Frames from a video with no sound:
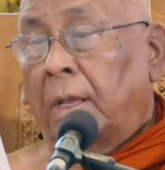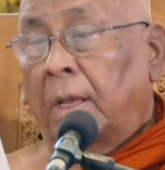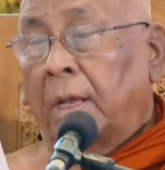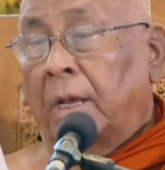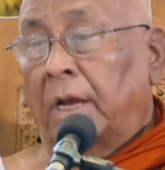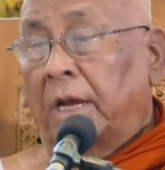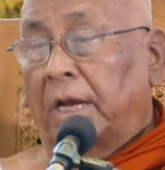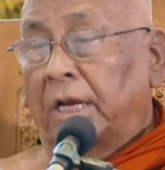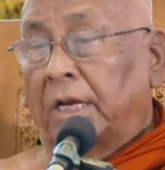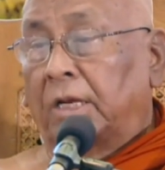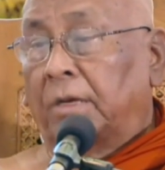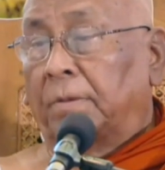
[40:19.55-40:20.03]

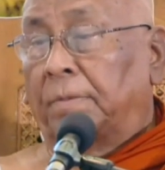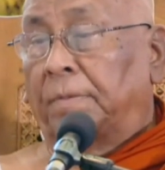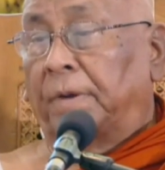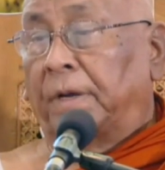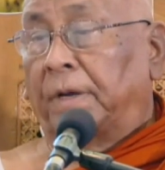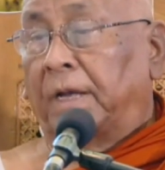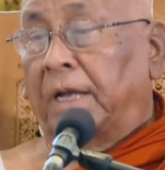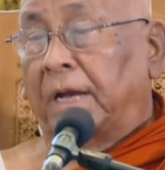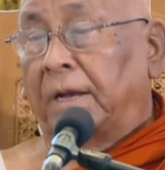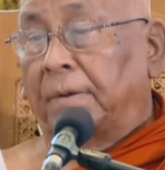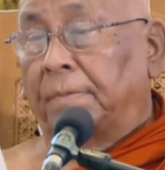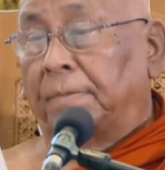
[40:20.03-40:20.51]

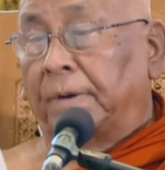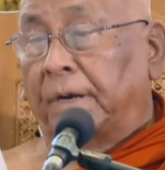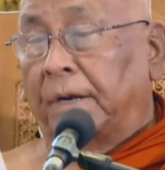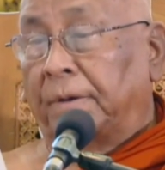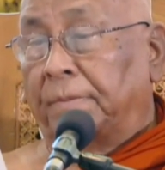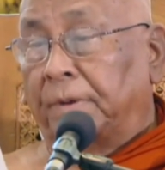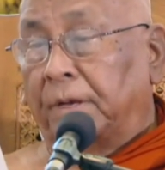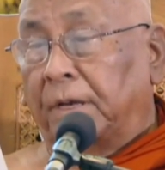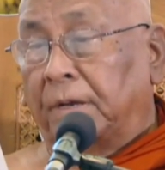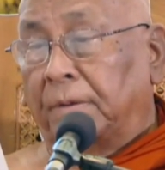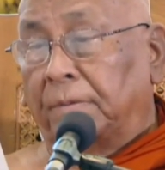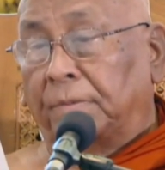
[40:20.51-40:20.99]
Erabaya
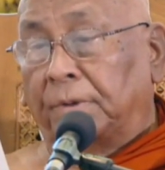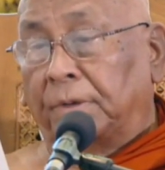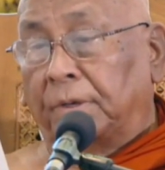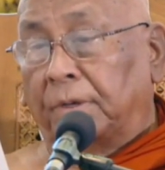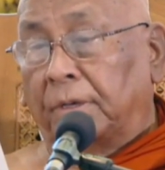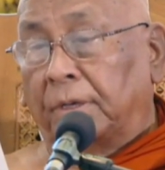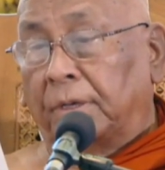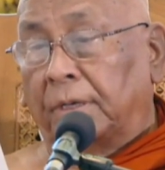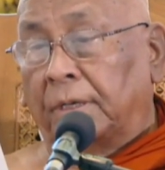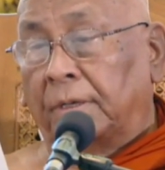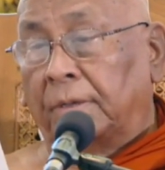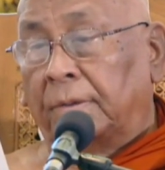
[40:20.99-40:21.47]

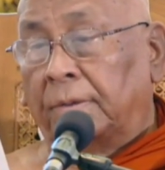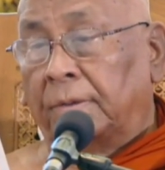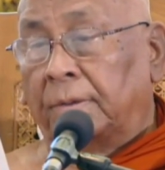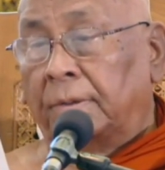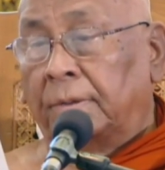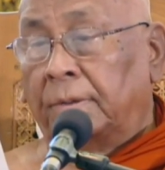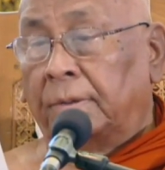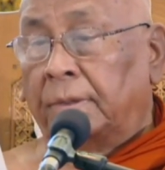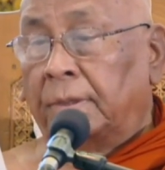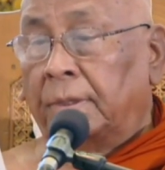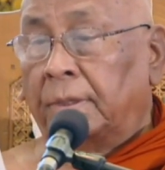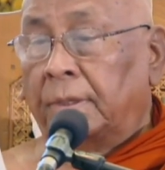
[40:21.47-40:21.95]
Babiambiola.
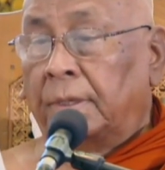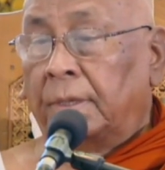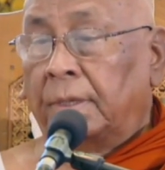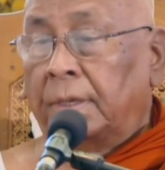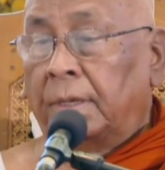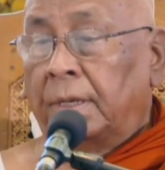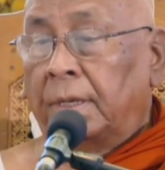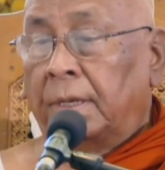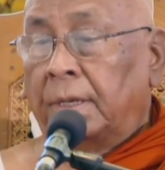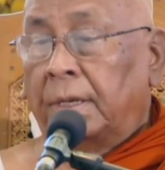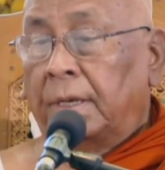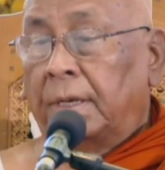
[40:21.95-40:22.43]

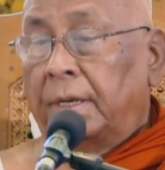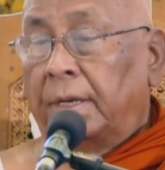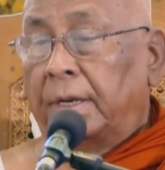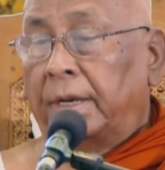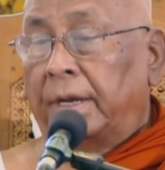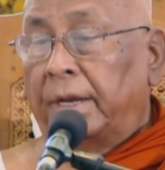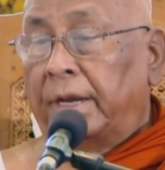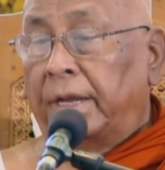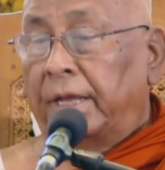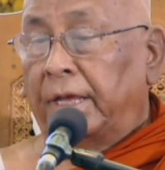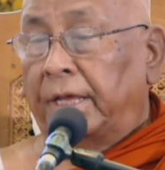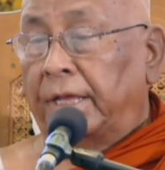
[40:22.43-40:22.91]

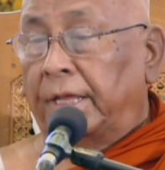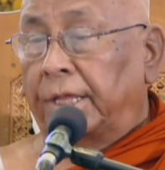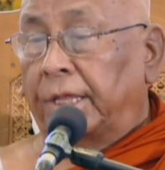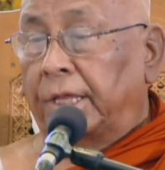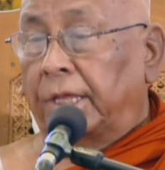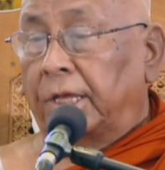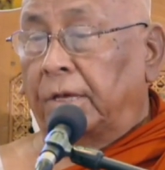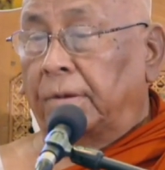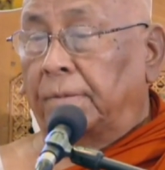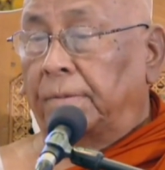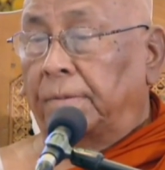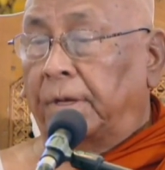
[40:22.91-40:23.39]

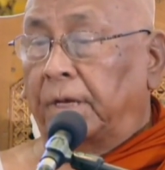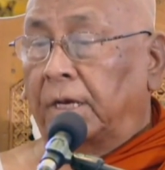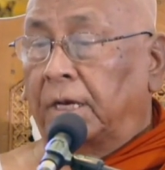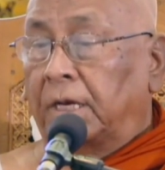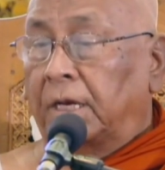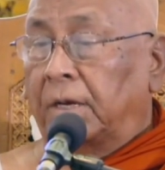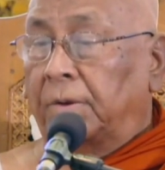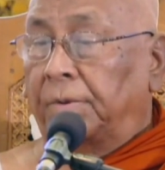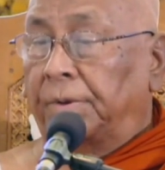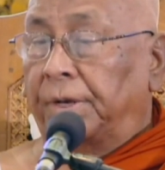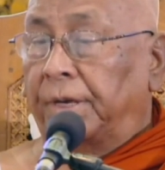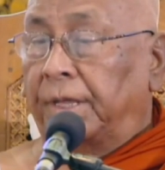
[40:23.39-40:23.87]
Neither beg
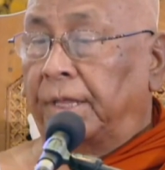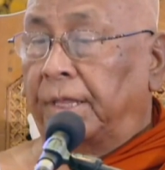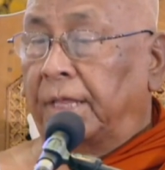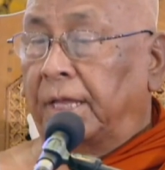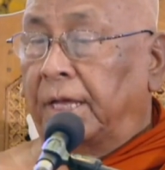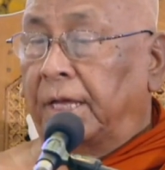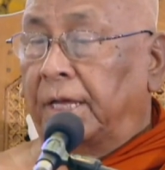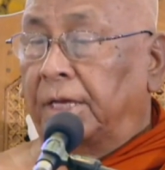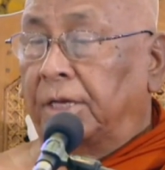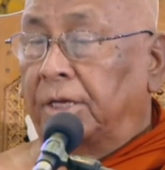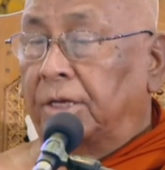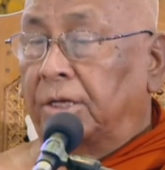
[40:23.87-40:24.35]
with
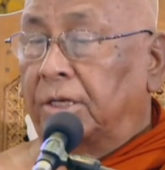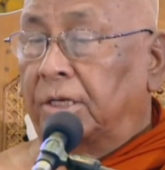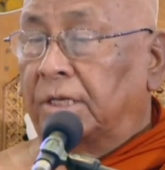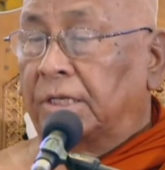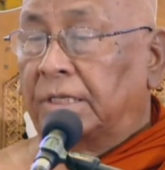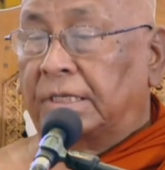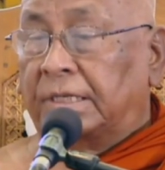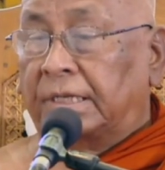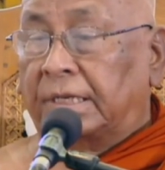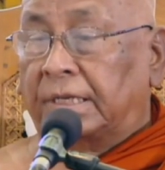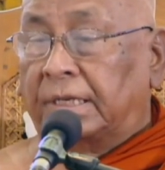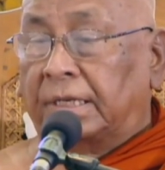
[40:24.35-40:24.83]
that door,
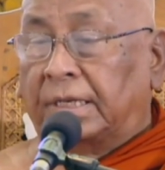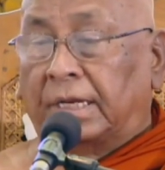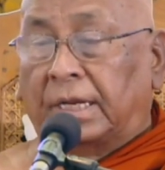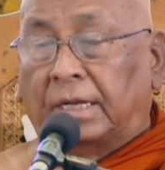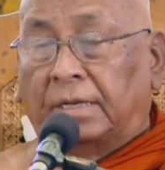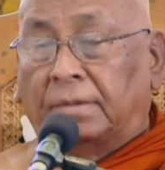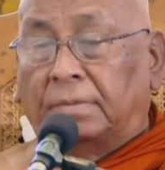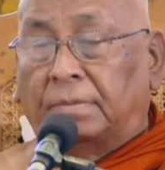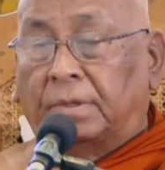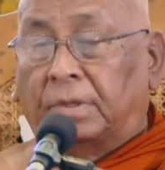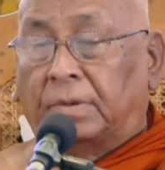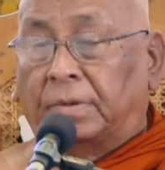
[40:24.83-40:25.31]
see
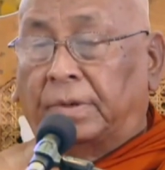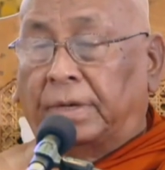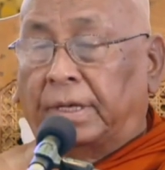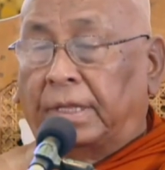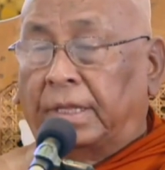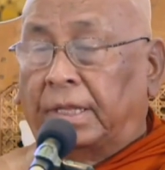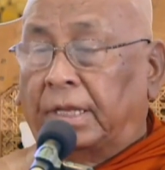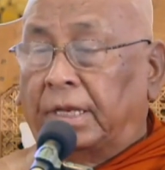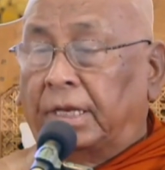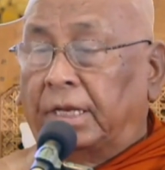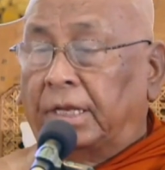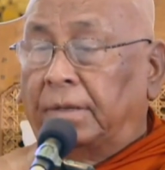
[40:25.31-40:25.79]
ramble
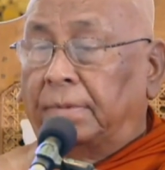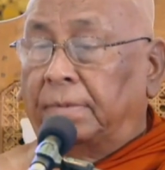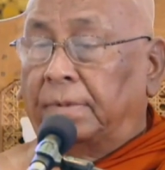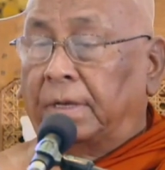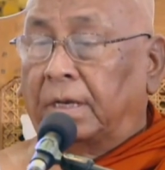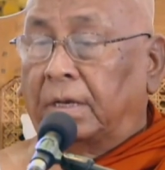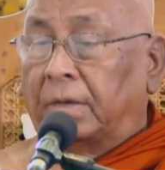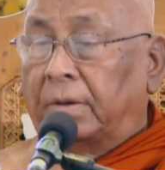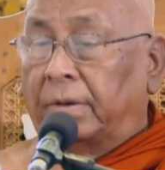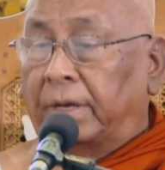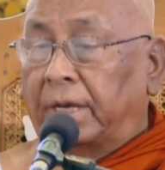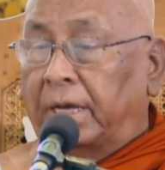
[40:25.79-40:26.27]
with the
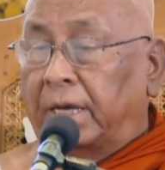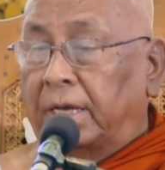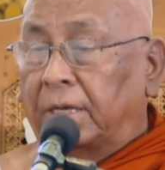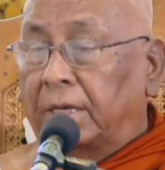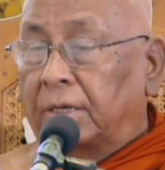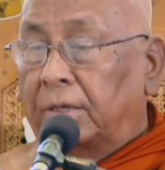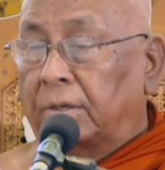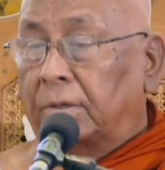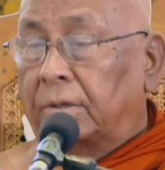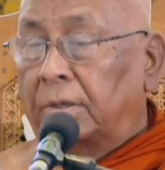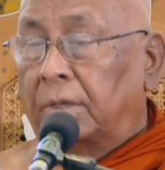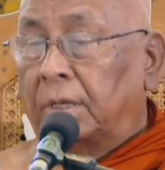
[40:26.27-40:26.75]

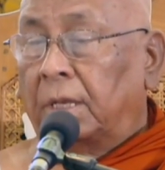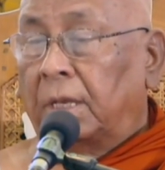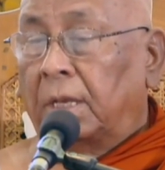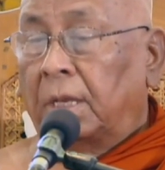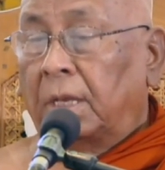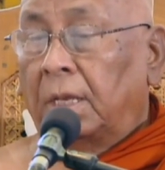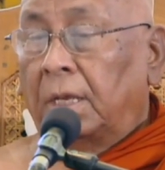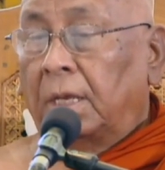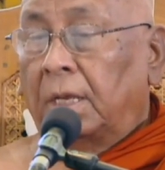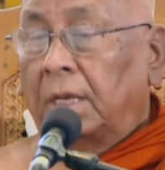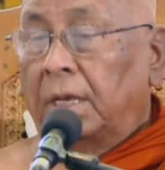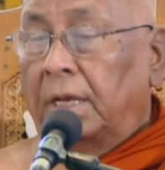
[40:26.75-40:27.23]
Rebeguyano.
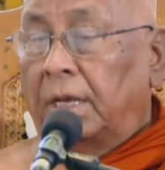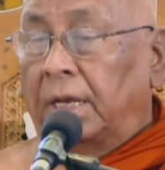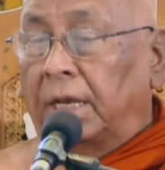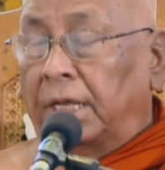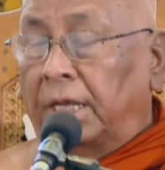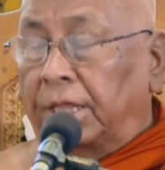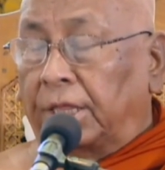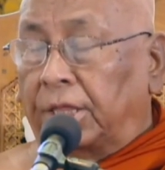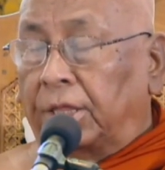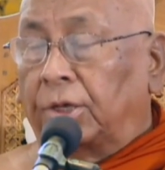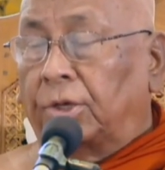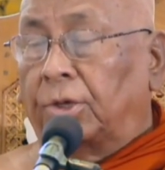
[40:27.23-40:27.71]

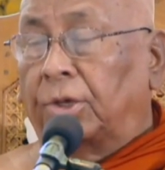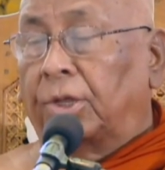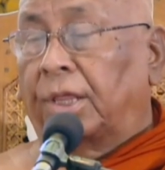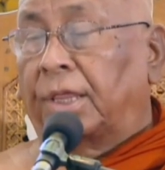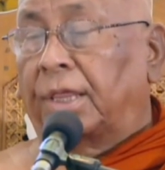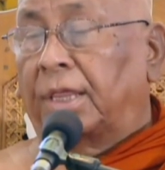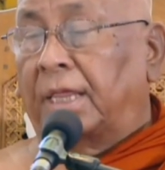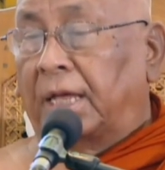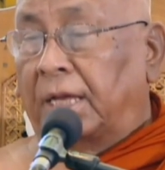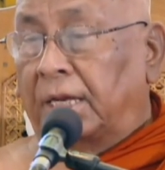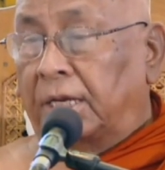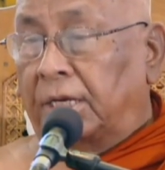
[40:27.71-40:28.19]
It
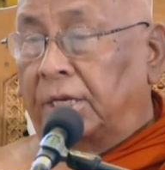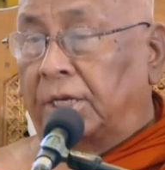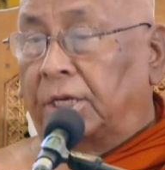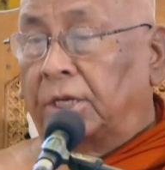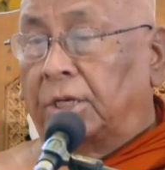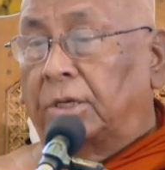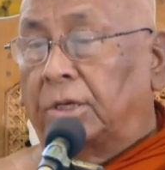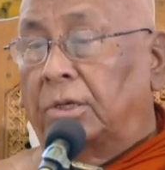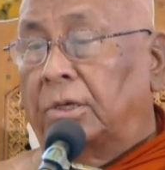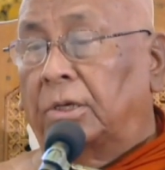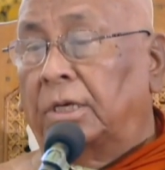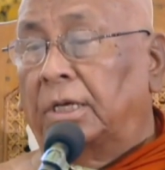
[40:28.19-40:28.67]
thought that
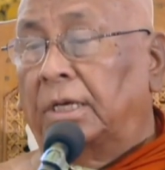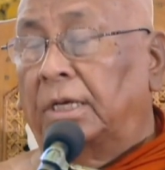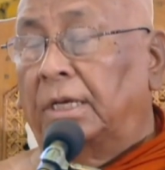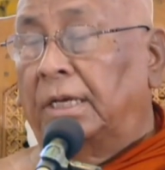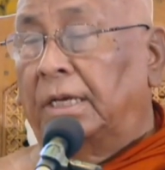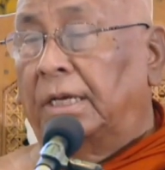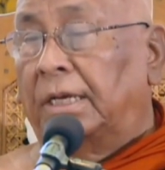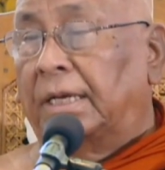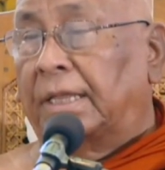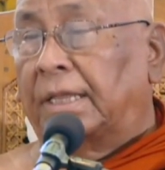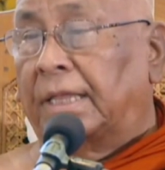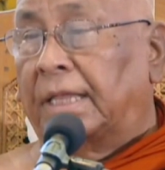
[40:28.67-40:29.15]
door,
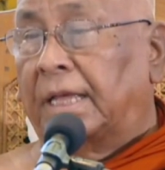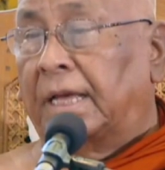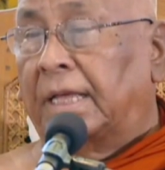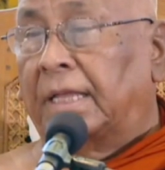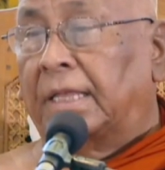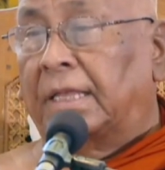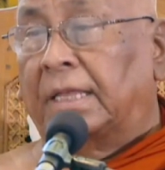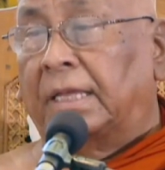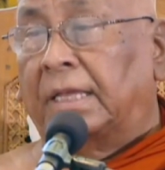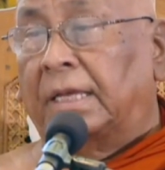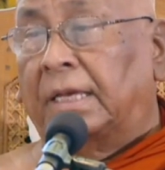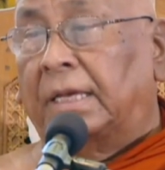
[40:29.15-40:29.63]
eat
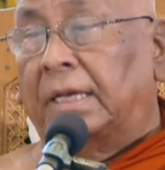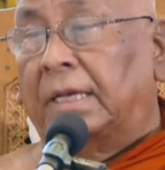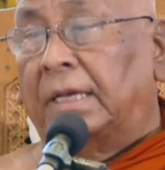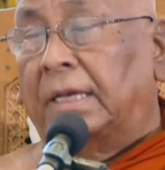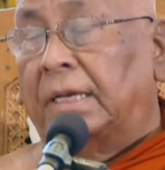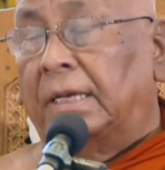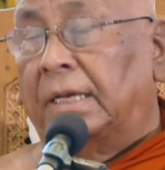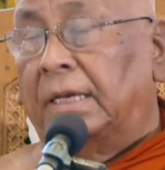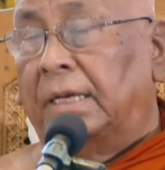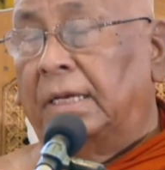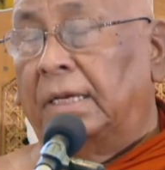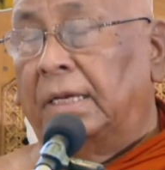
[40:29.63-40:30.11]
than
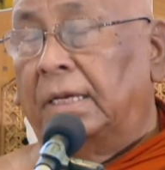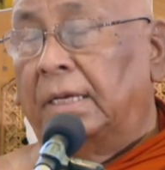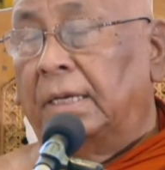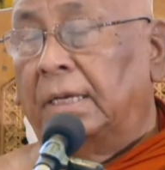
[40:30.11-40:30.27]
thee.